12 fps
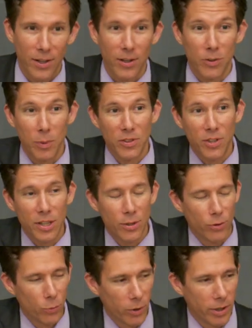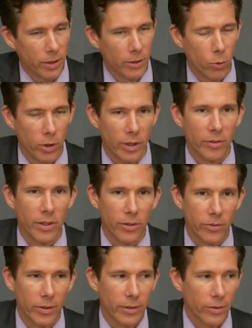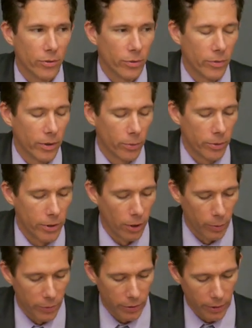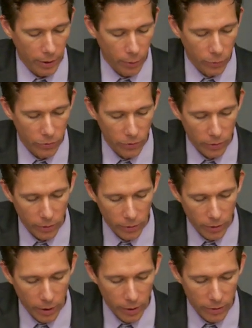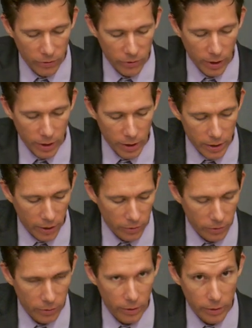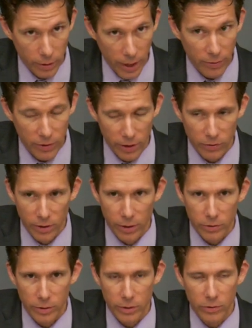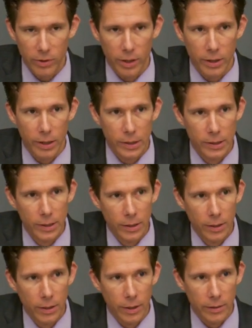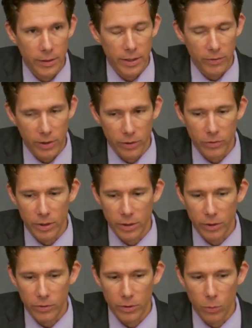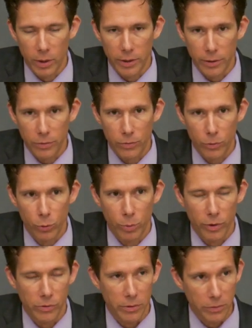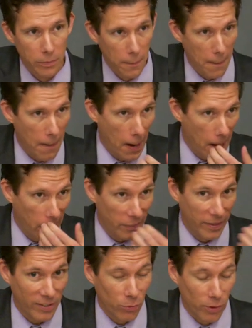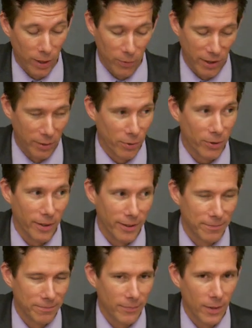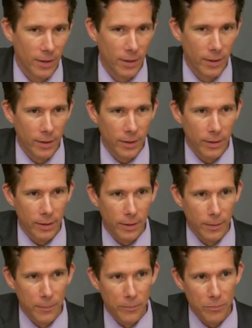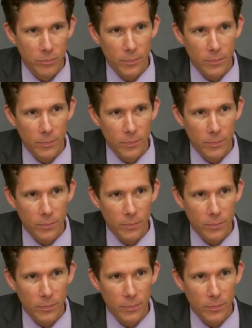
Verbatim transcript: I spent 10 years working on the war in Afghanistan. I served there with the Army. I was uh, on the CIA desk, and the Afghanistan desk at the CIA, and then the Afghanistan desk in the White House for two presidents. That's why I'm writing a book on it. Um,